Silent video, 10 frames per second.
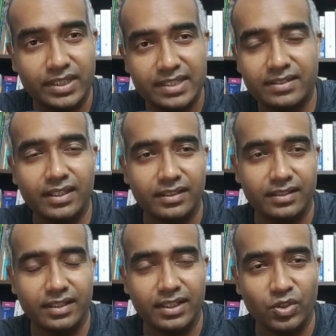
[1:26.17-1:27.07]

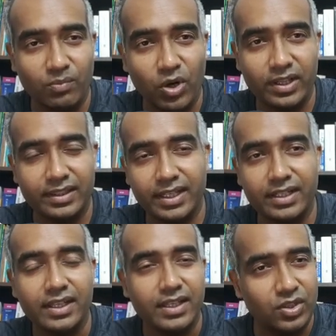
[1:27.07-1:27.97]
testing your model,
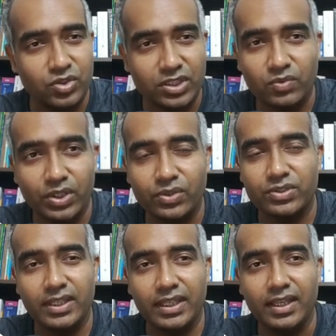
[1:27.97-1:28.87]
then you just want
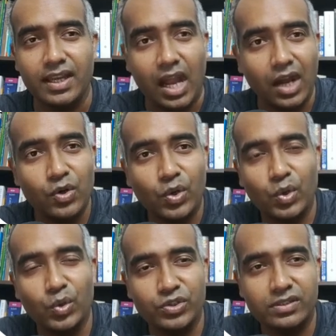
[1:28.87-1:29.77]
to see how
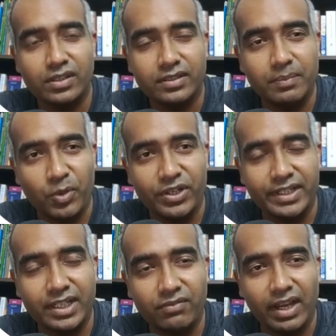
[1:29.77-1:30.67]
close the
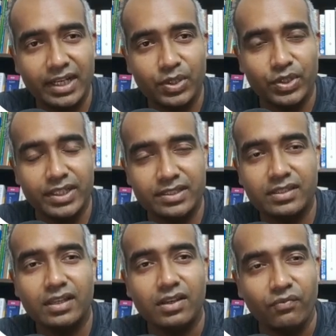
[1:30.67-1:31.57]
predicted value
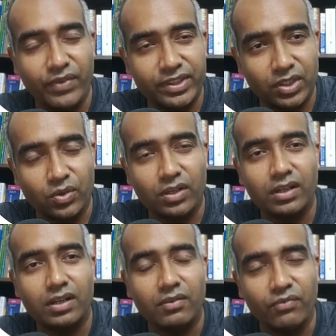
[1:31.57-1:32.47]
is with
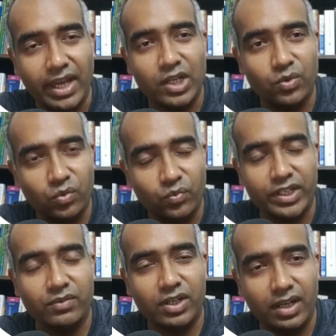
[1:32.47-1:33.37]
your value,
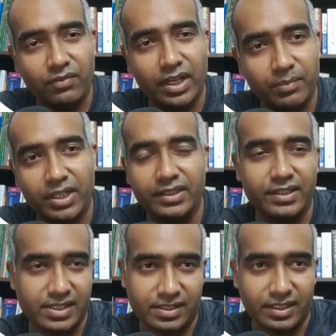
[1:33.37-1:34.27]
whatever available
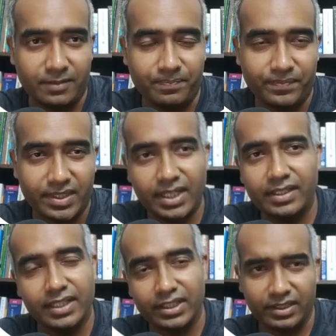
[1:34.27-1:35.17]
in the test data,
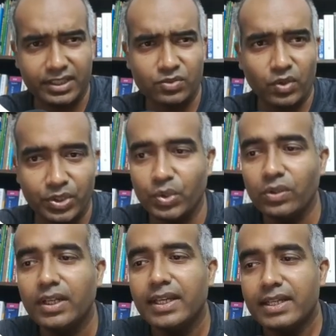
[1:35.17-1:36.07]
right? That is what you
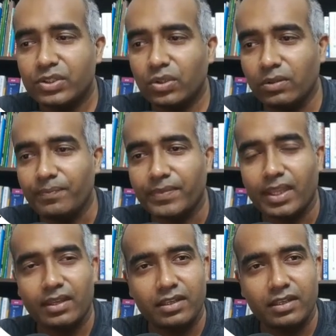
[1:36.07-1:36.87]
do. So